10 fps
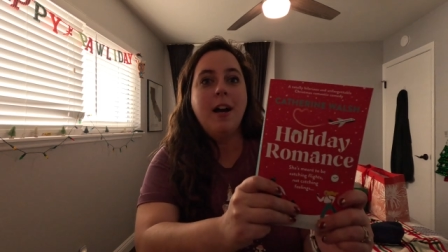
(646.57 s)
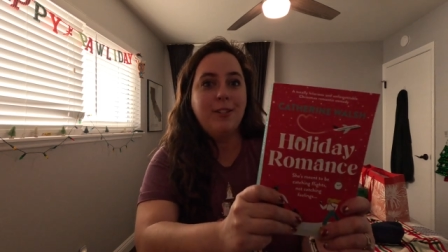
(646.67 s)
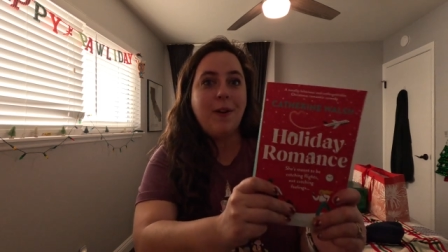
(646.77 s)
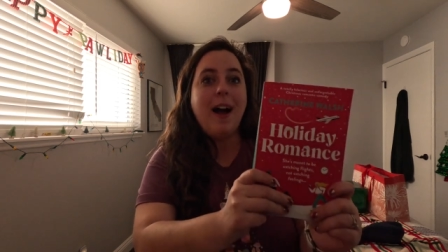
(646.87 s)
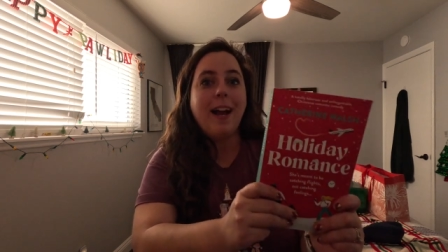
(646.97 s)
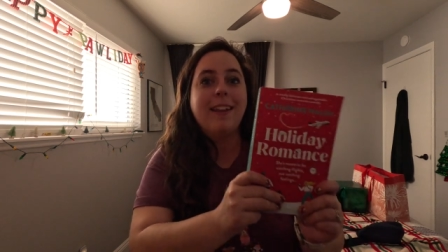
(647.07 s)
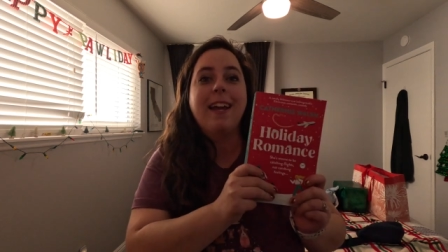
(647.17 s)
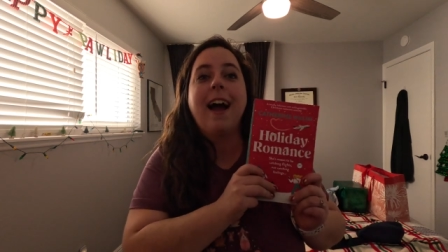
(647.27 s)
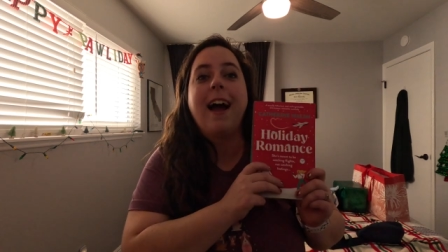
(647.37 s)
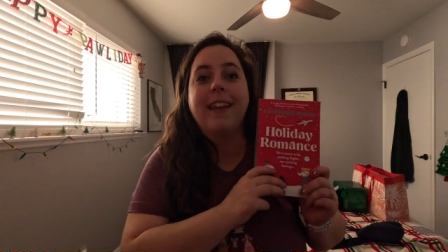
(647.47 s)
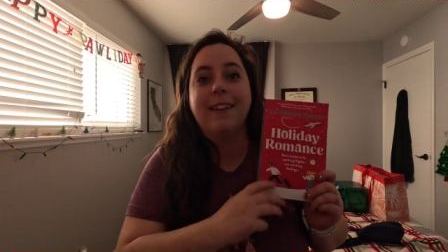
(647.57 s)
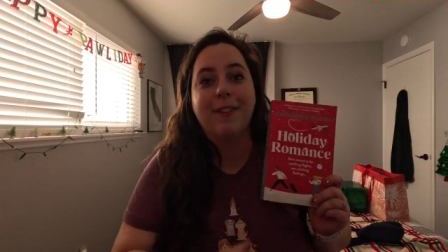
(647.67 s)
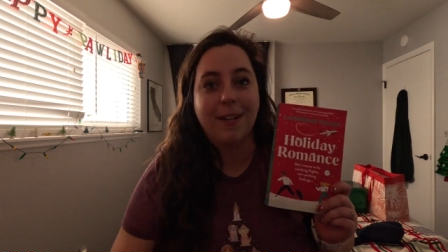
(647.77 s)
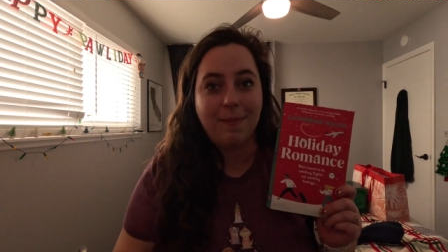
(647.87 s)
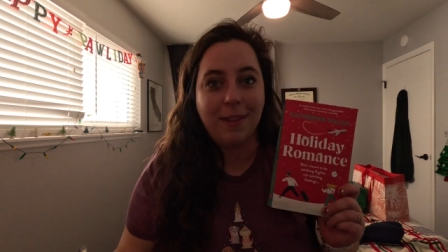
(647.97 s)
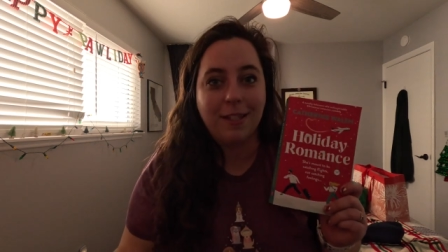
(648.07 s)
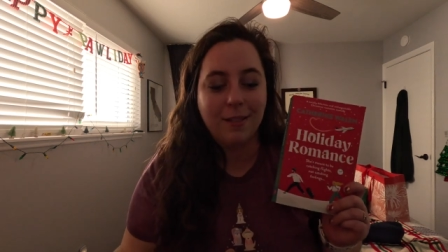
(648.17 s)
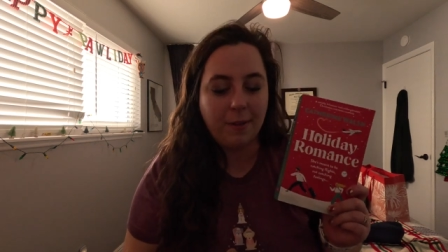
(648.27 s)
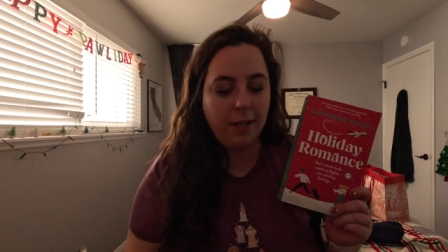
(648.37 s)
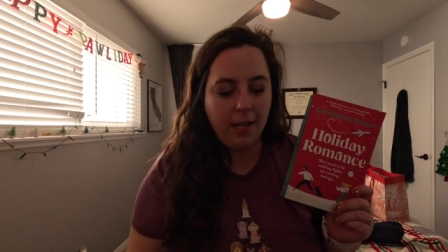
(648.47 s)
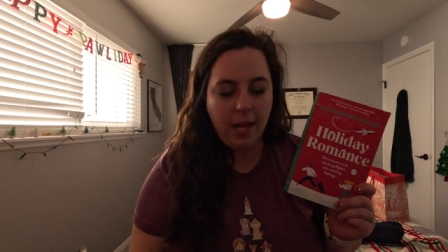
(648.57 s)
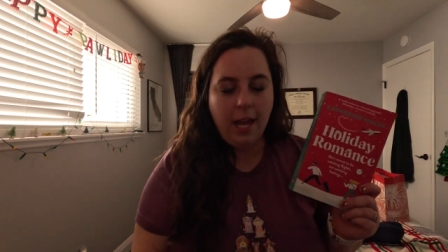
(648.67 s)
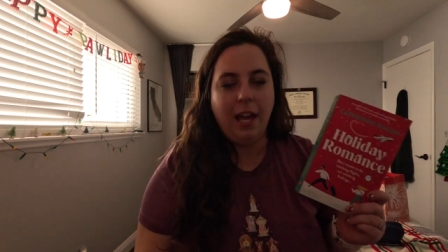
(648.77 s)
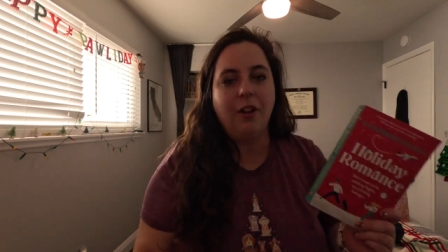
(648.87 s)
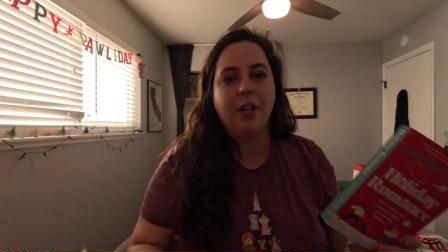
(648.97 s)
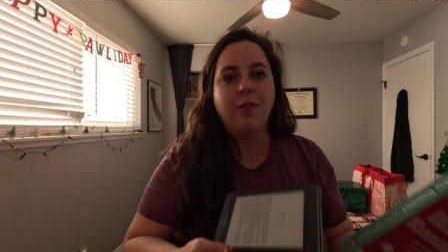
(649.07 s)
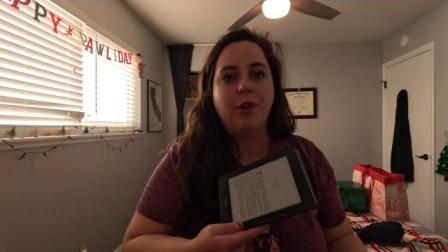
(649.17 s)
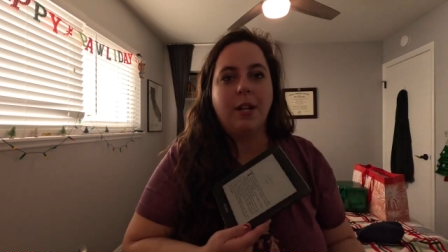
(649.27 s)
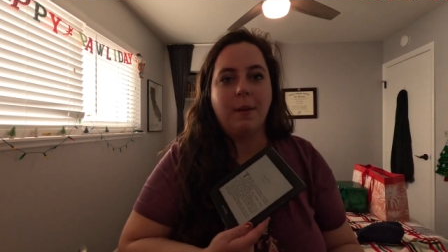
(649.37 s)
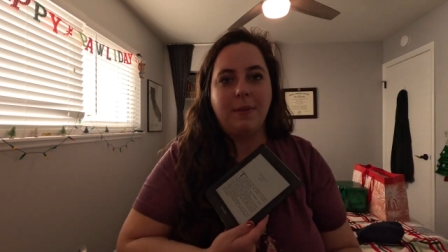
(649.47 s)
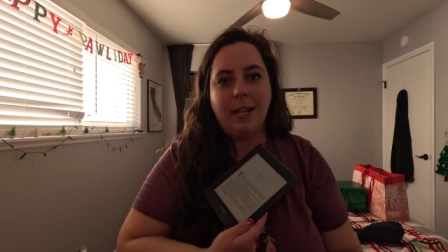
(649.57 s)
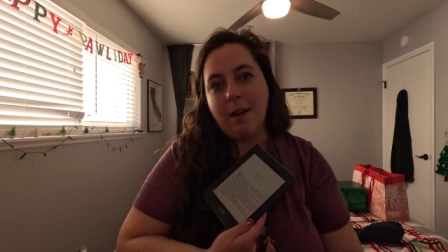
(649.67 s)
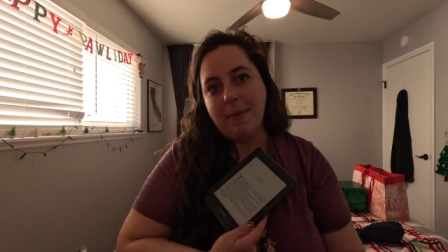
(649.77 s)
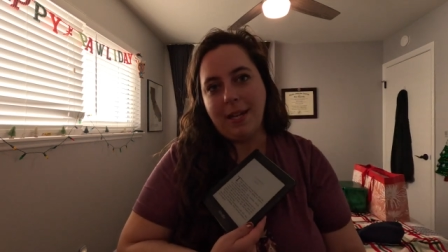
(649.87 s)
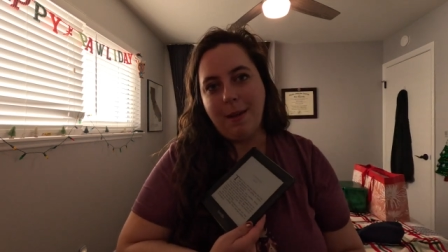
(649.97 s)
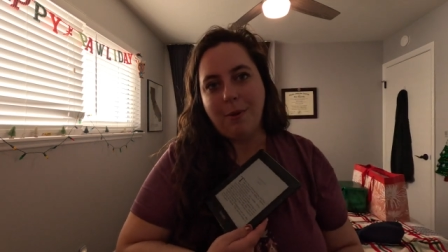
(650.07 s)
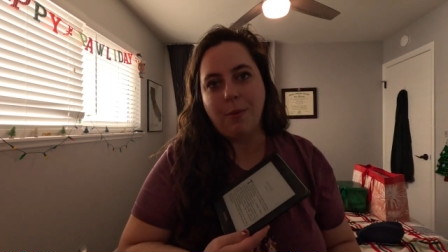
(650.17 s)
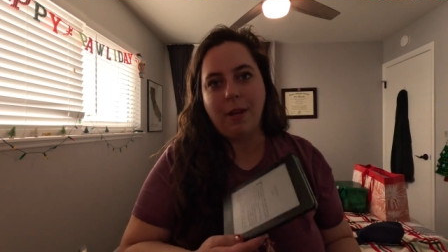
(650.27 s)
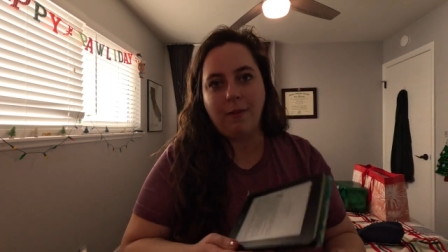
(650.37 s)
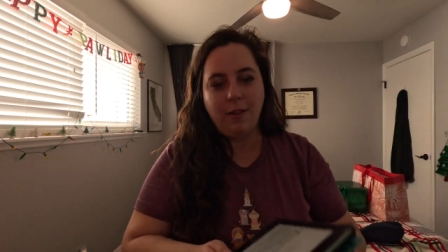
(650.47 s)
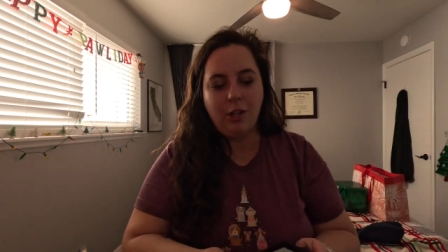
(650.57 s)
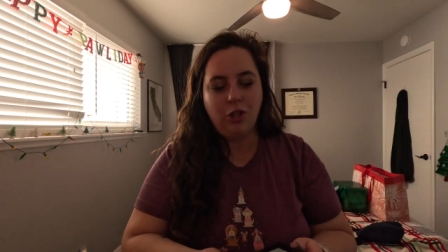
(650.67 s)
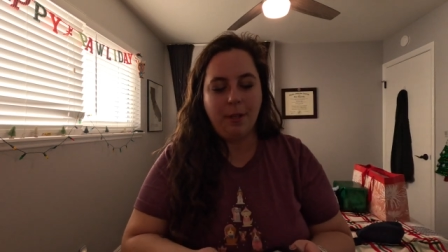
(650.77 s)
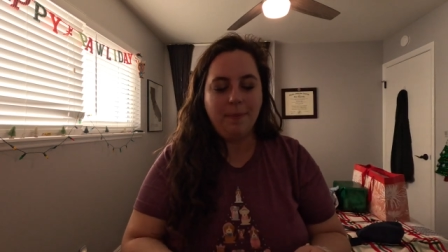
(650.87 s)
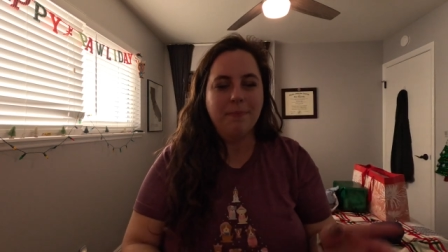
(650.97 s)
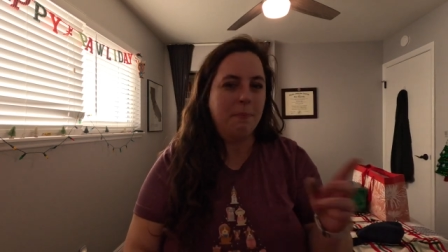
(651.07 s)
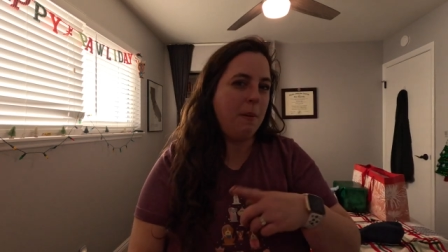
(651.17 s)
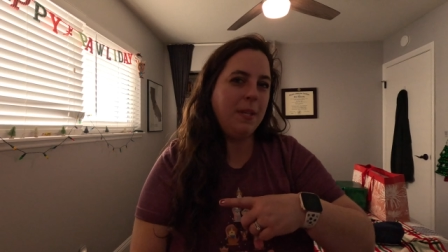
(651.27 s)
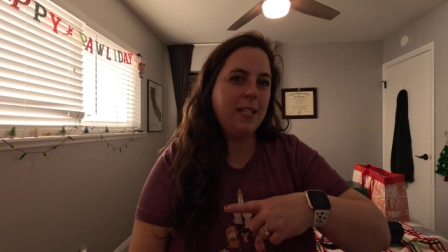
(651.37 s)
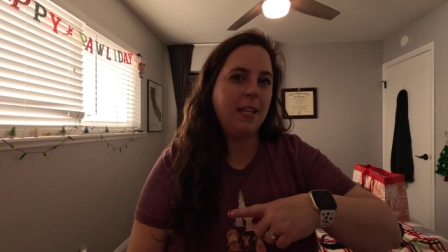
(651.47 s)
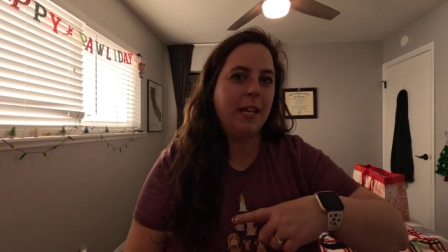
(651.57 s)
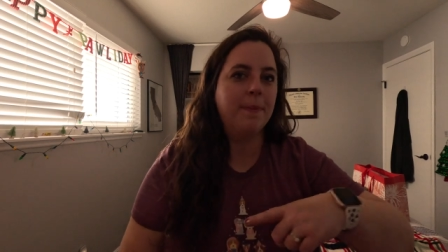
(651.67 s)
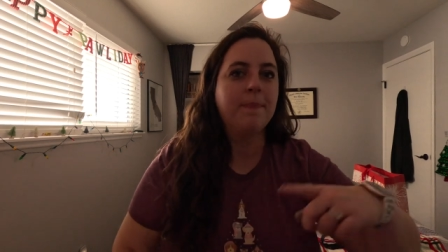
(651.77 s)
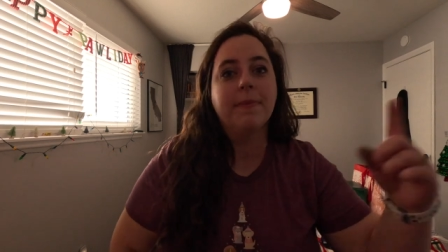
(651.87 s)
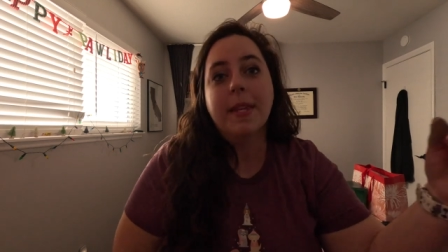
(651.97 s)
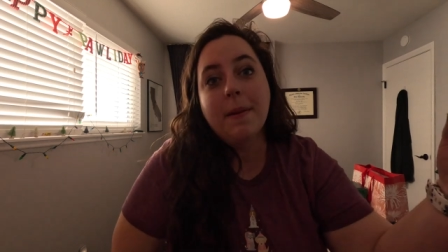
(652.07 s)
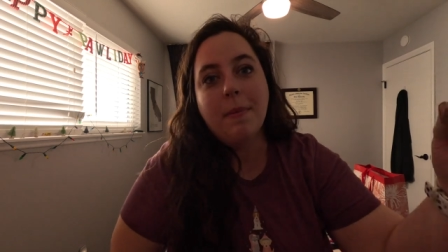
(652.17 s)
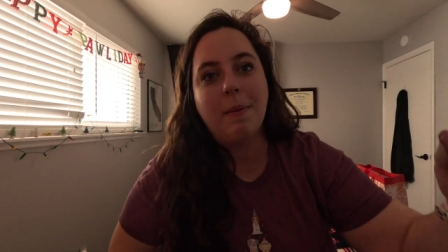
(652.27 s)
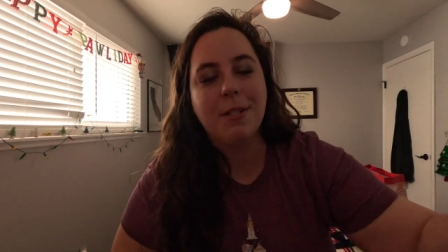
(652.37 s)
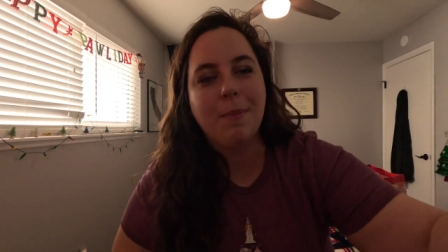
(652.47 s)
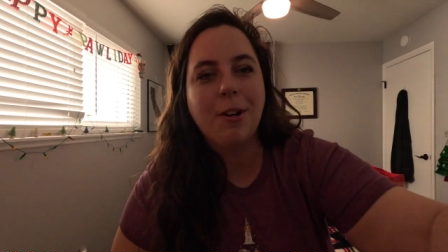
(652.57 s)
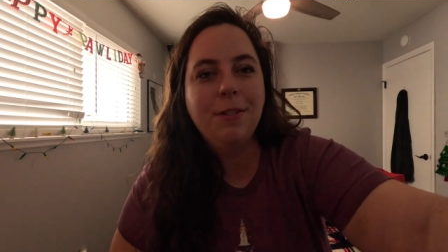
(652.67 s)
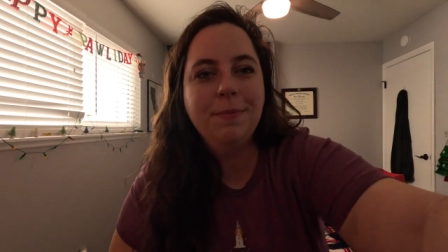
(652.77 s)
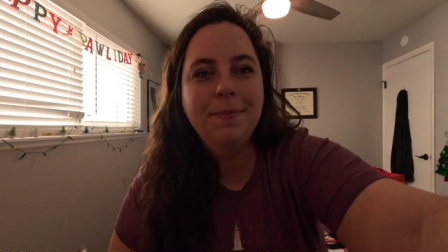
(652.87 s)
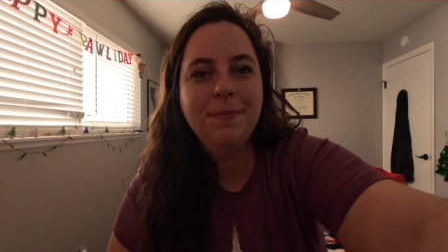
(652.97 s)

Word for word: So highly, highly recommend this one. And I'll give you an update on my ebook when I finish it, maybe tonight, maybe tomorrow.